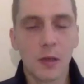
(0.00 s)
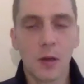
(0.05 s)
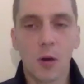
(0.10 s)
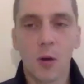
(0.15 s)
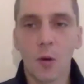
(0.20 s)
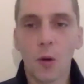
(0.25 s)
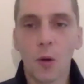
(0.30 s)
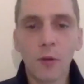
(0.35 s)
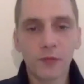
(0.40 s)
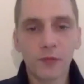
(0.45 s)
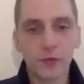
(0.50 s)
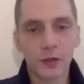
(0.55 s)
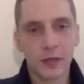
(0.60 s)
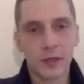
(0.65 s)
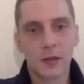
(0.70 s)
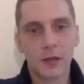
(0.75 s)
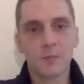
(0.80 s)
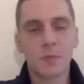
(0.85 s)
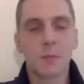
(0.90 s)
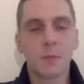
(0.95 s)
or
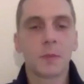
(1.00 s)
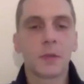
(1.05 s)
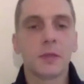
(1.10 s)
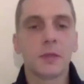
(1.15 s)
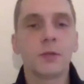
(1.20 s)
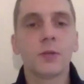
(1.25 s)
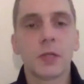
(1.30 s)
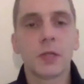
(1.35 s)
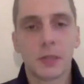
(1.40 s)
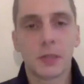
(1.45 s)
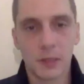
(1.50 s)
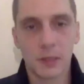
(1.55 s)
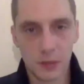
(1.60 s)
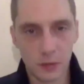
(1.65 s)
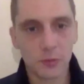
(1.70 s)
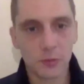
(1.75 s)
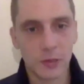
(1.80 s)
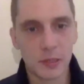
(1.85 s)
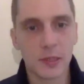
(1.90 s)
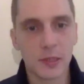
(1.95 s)
offering them opportunities
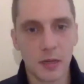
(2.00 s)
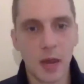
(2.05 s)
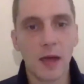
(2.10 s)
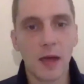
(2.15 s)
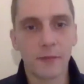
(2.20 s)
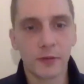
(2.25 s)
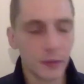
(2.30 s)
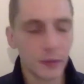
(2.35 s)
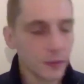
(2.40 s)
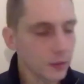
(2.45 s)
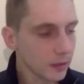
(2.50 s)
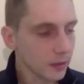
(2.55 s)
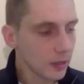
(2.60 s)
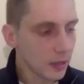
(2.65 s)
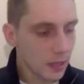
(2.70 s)
to discover